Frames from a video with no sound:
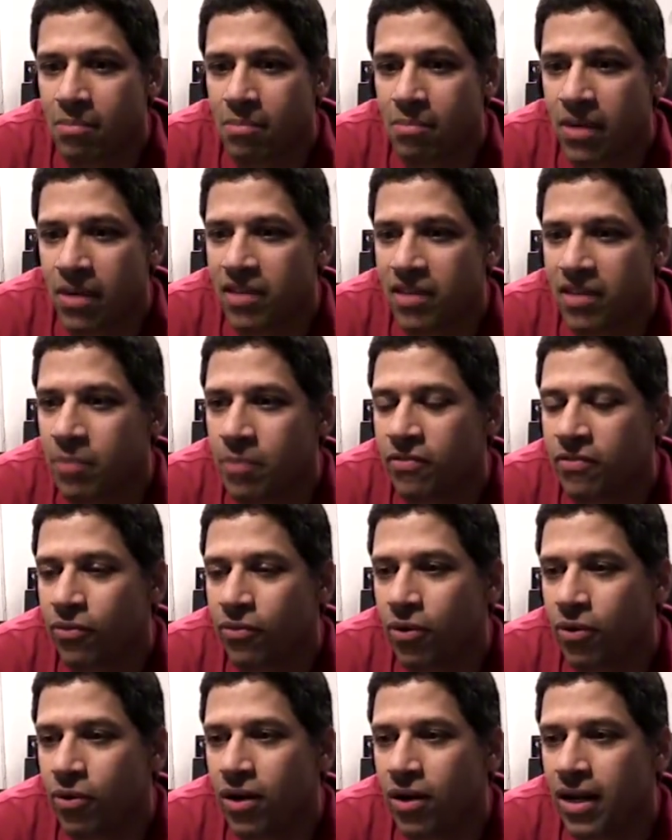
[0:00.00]
my tips
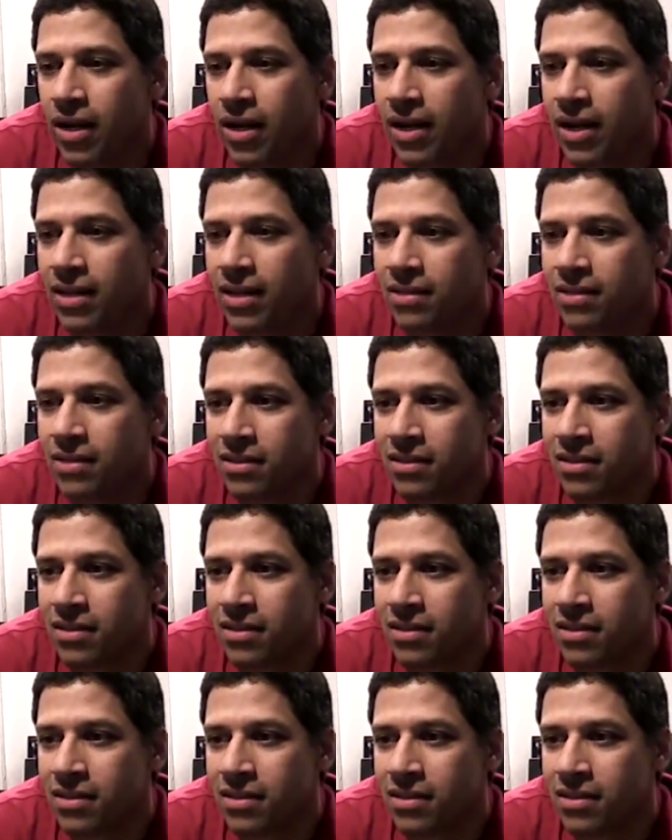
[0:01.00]
for